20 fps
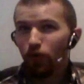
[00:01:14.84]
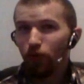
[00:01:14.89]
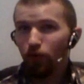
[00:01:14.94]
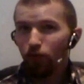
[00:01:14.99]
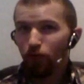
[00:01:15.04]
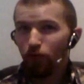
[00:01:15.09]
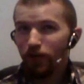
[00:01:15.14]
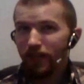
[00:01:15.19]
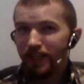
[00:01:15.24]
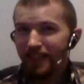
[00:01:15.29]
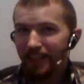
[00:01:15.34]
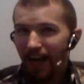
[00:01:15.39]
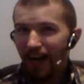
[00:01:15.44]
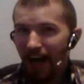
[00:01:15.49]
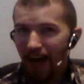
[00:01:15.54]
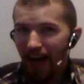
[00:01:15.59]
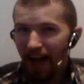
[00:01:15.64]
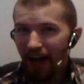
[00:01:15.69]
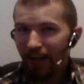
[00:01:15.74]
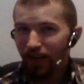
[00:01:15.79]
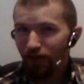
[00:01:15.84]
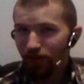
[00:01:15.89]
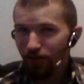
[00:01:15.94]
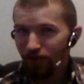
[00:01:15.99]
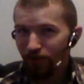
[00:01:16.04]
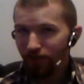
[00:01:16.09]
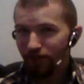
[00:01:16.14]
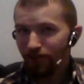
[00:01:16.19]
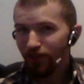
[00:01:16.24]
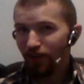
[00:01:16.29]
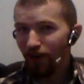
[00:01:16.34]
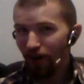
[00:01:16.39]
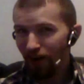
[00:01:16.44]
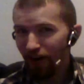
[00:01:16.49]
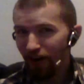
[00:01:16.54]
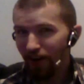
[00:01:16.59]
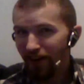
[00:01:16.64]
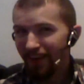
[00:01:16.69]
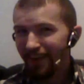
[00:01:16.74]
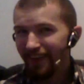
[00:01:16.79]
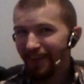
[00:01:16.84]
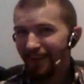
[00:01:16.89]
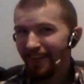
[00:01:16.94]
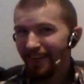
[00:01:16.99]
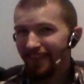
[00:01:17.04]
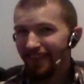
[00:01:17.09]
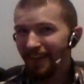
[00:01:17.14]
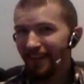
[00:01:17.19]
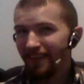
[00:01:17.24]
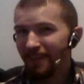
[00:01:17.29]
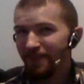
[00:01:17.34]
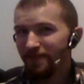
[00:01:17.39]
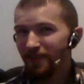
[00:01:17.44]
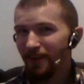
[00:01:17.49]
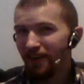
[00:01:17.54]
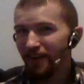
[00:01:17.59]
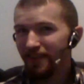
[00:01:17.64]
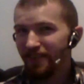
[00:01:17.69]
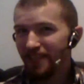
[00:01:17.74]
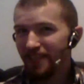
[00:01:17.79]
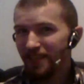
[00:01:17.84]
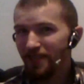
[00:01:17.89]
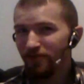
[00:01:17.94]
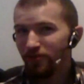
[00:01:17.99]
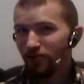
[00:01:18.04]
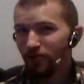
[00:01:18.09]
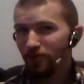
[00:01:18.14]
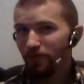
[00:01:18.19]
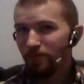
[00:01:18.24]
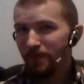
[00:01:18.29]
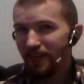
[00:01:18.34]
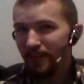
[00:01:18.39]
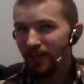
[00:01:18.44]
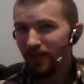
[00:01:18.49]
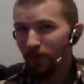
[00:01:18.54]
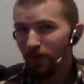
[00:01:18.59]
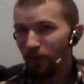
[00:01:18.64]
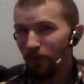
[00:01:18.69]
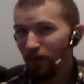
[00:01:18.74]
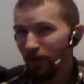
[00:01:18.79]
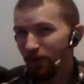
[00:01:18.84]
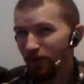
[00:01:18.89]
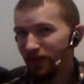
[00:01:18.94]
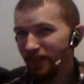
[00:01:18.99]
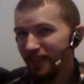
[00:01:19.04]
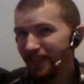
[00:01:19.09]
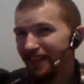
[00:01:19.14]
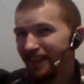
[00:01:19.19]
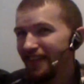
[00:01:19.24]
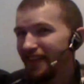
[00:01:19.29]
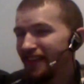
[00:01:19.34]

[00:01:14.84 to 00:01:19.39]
retired god that lives on the intermediate world.